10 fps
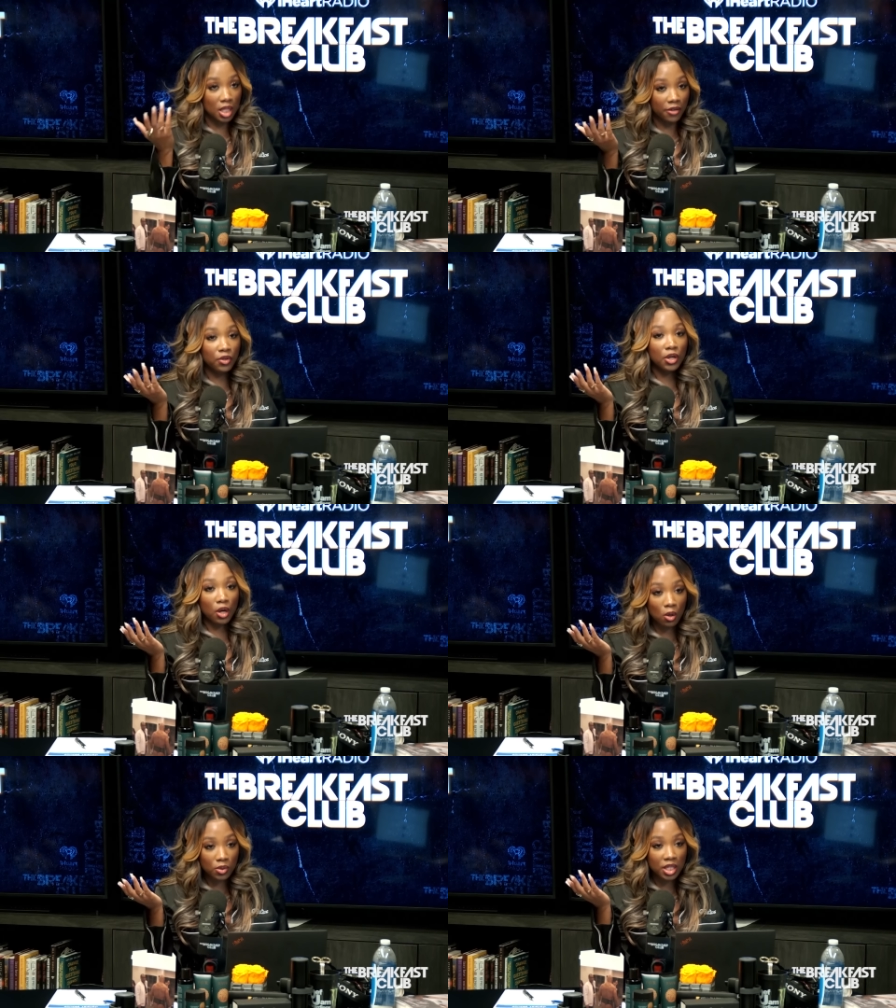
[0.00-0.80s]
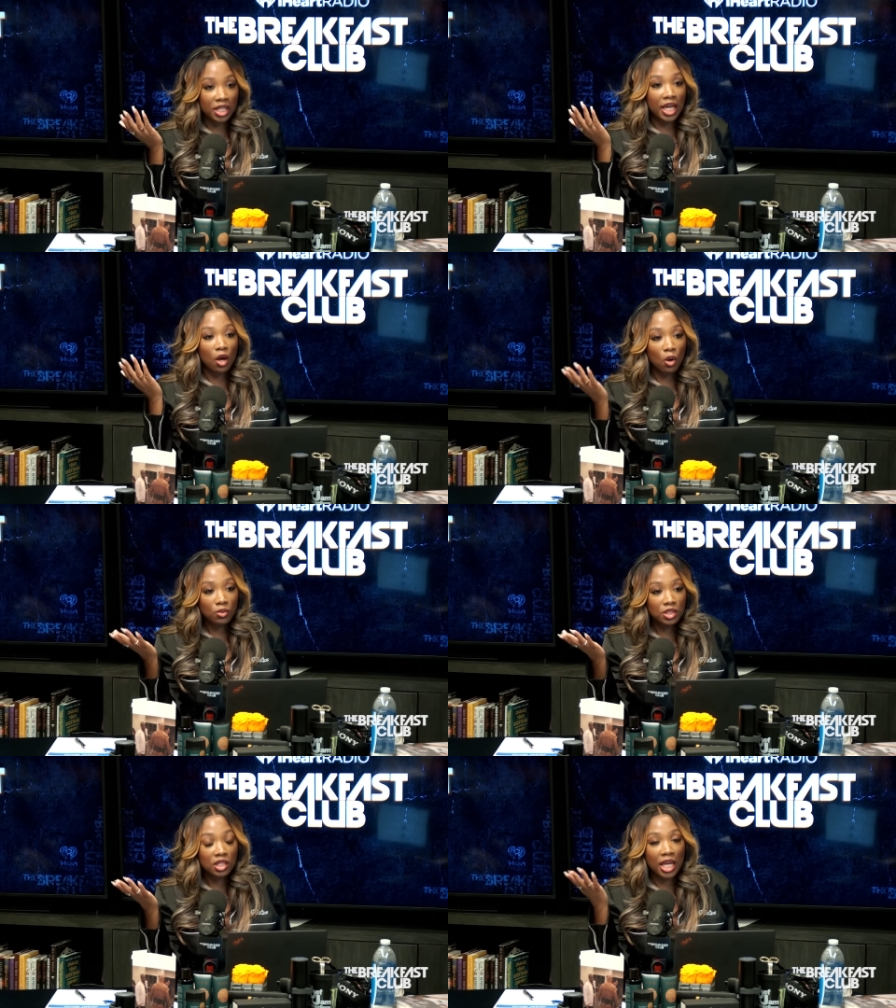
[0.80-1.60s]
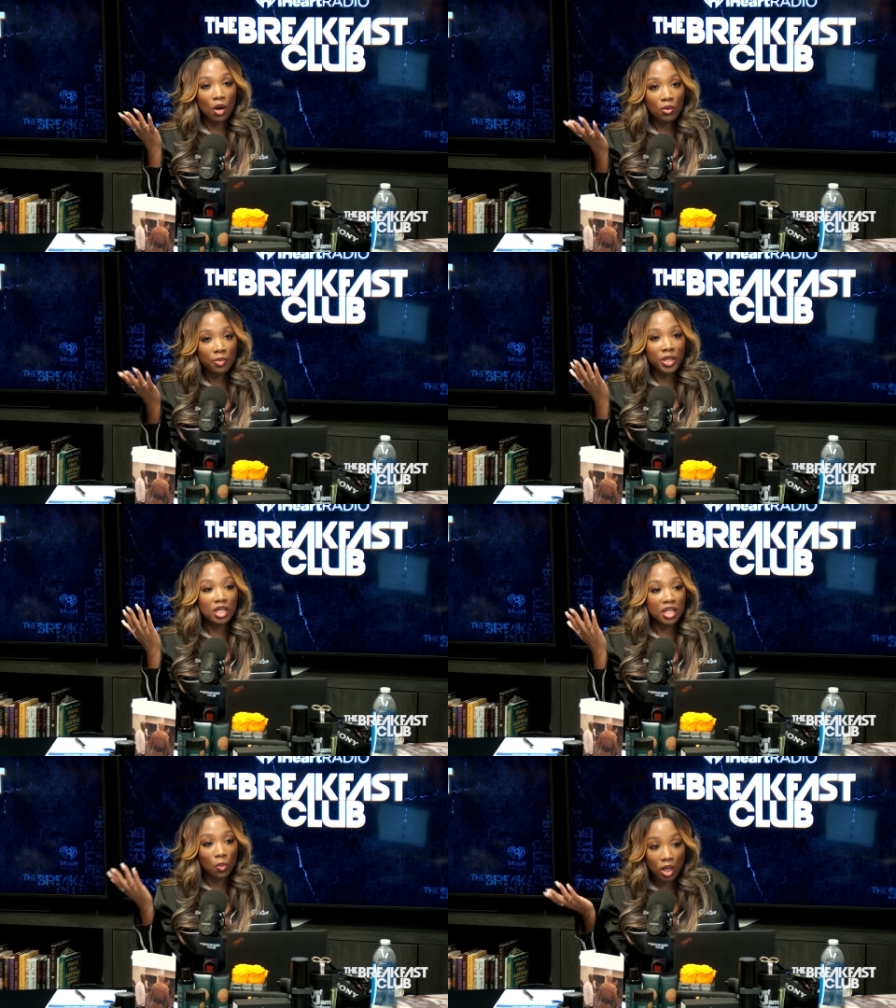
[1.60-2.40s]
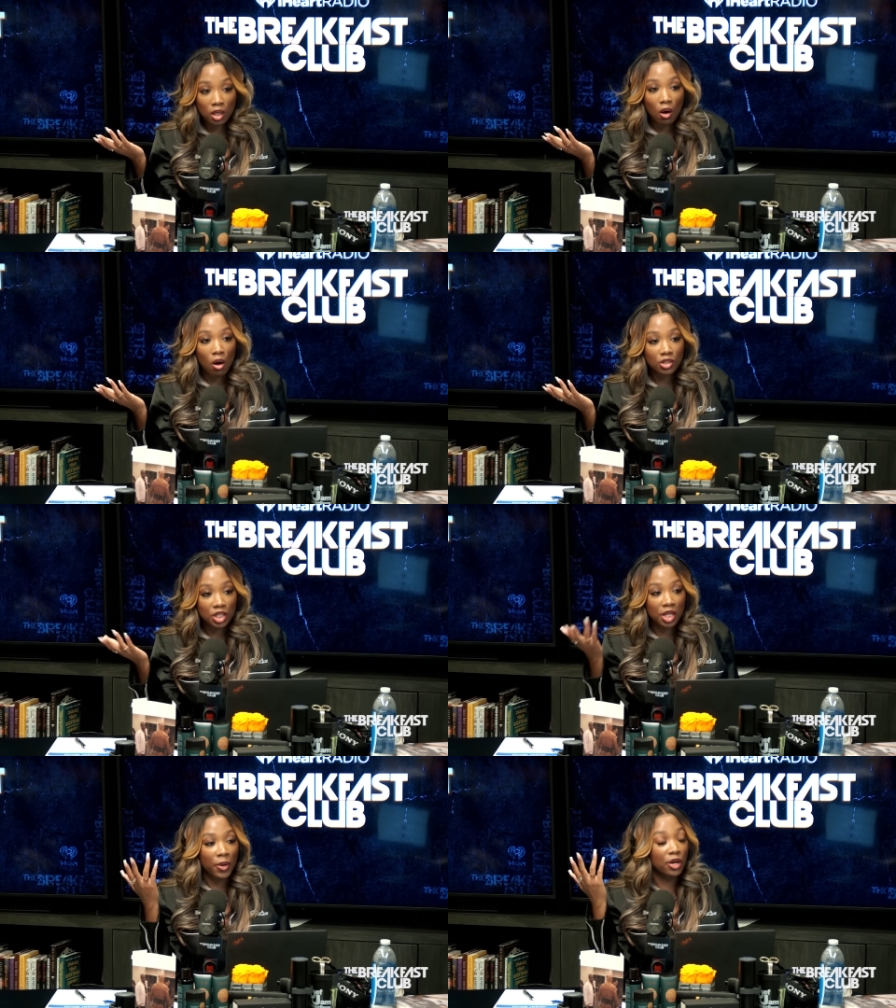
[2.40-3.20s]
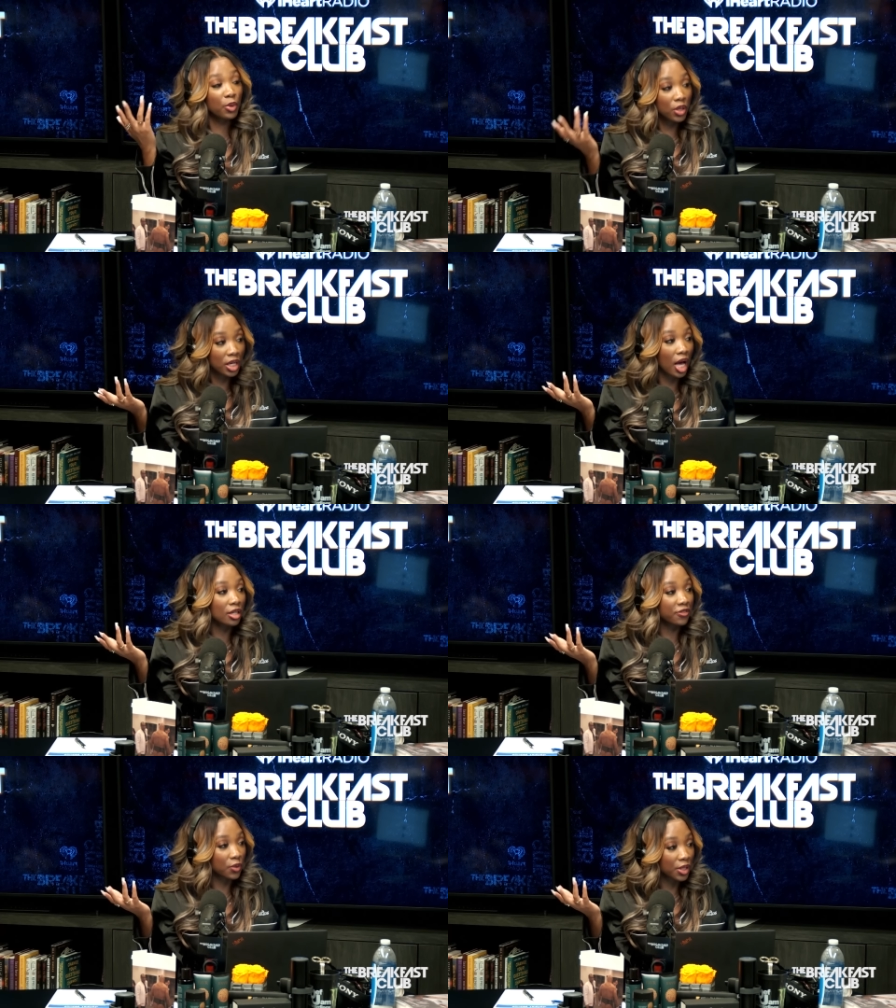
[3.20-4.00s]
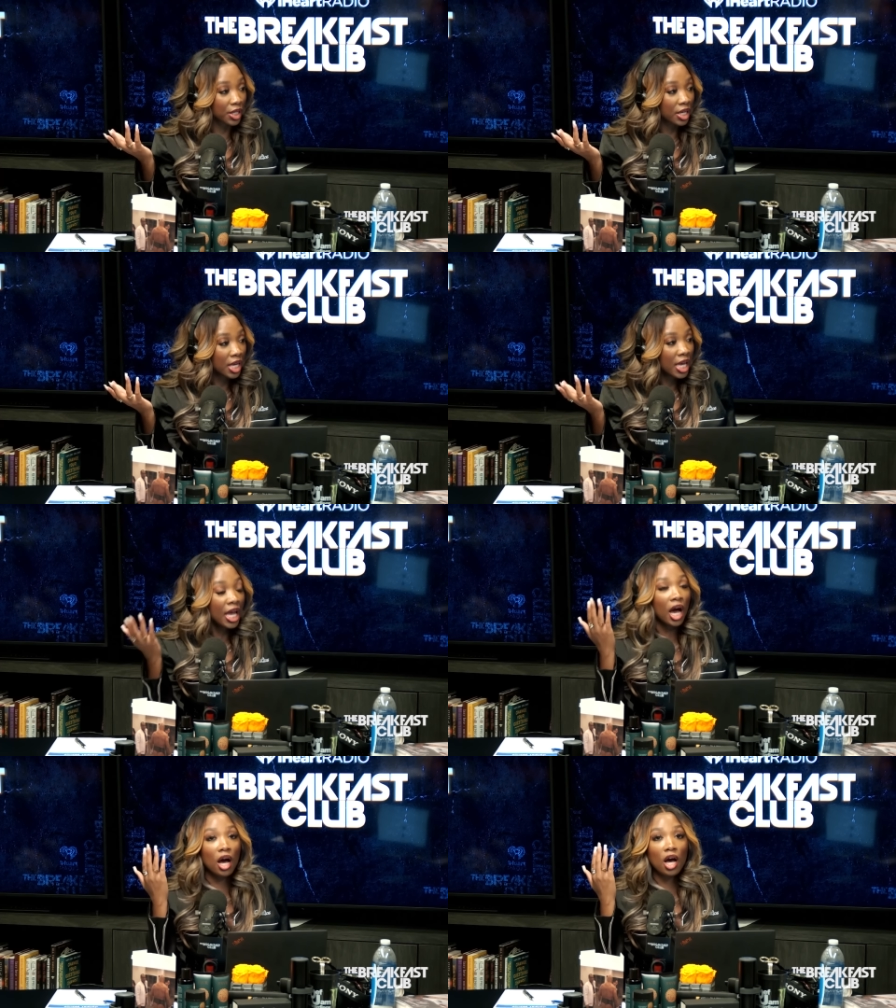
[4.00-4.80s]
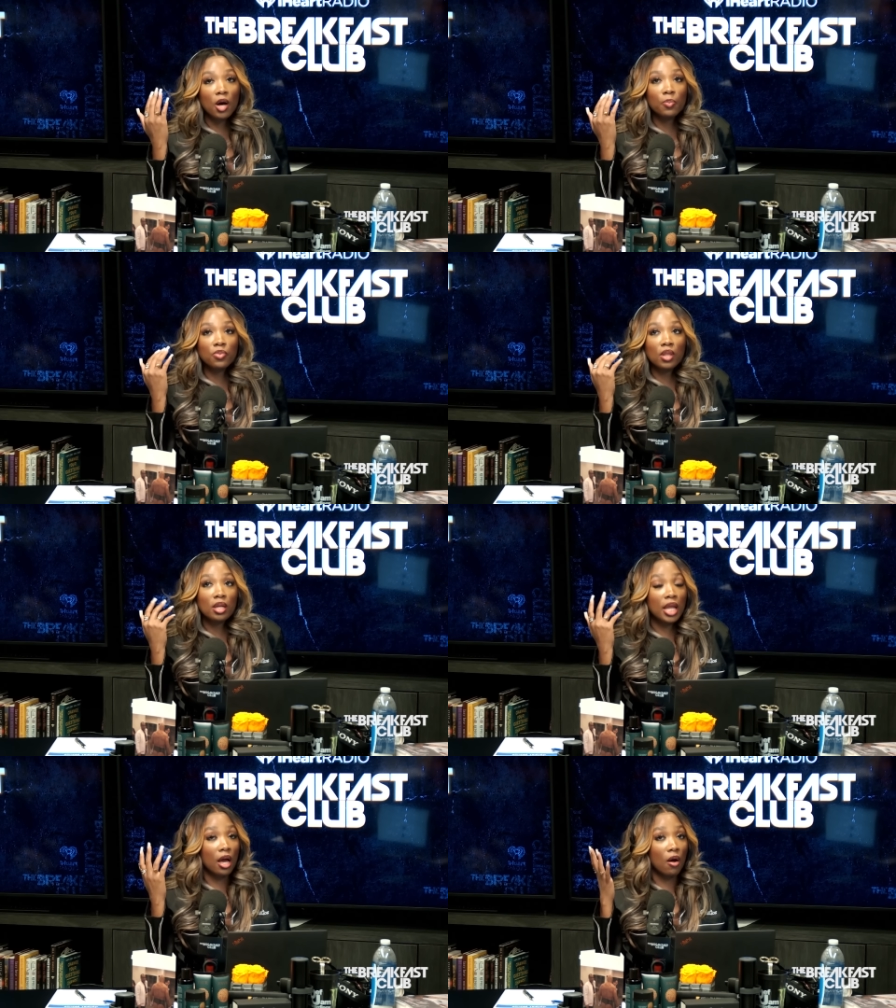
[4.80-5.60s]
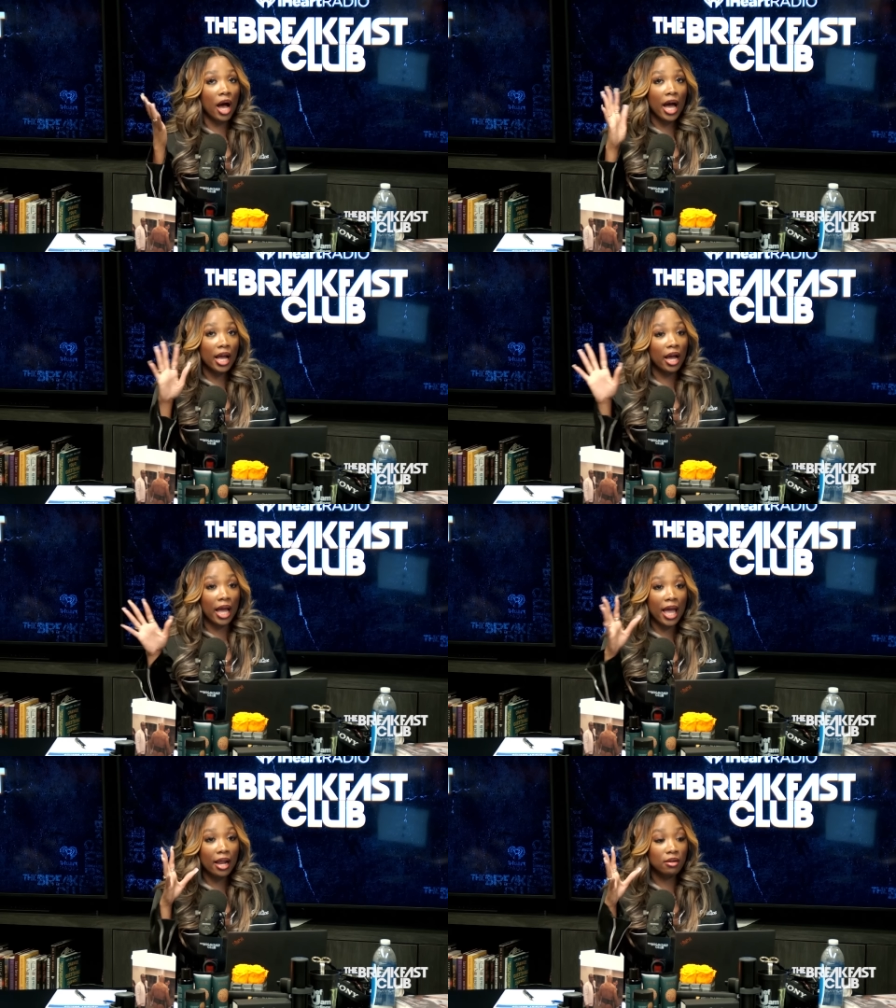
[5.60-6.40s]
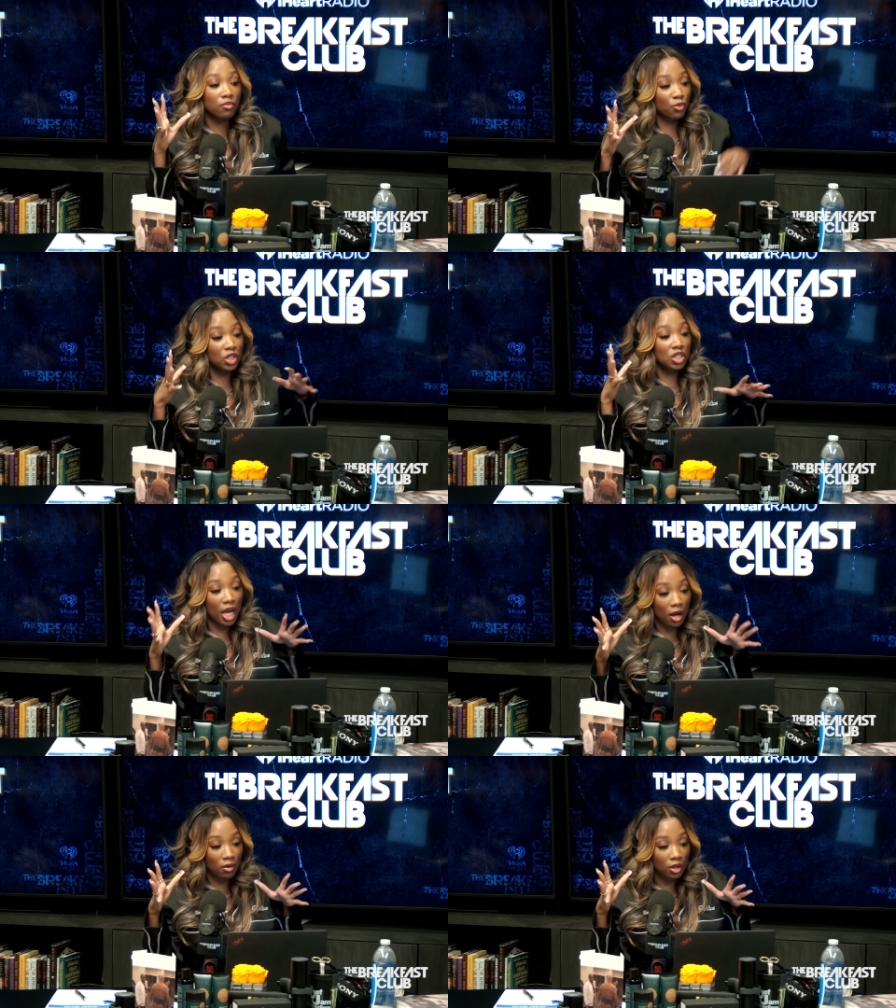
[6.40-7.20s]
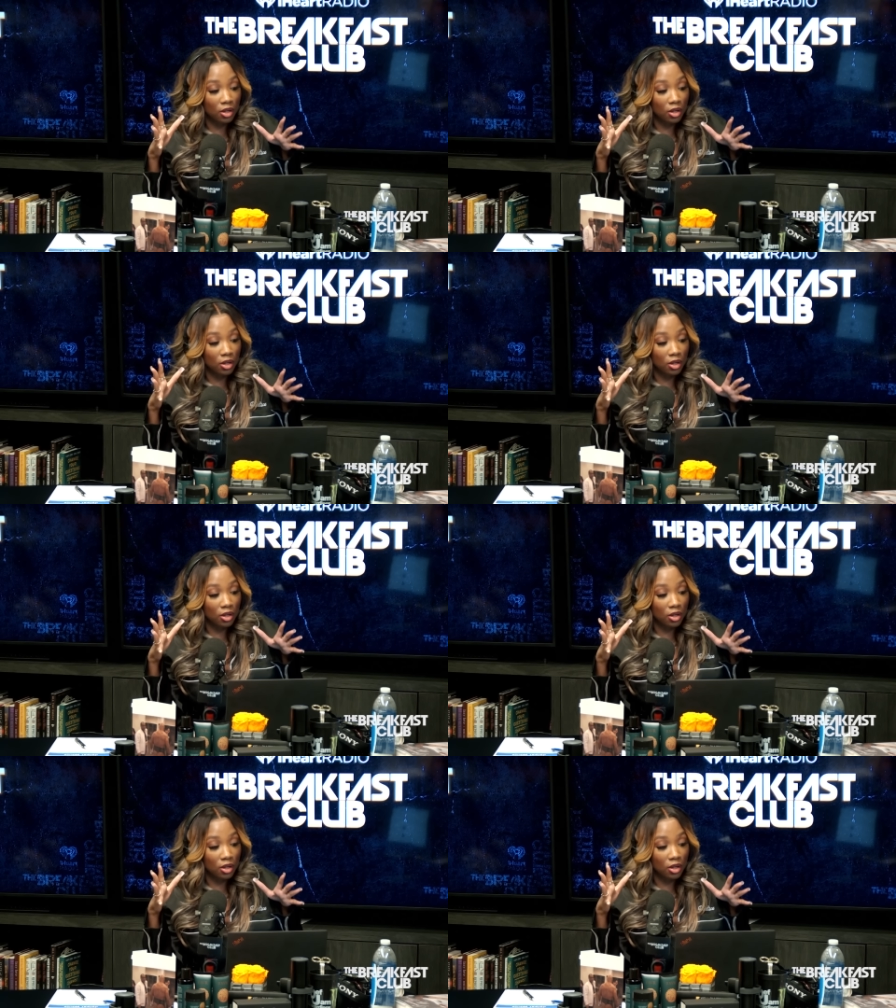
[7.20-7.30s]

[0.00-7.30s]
The state of New York owns it. They owned they own it because they won in the auction. They paid a million dollars for it. Um, now I, I had reached out.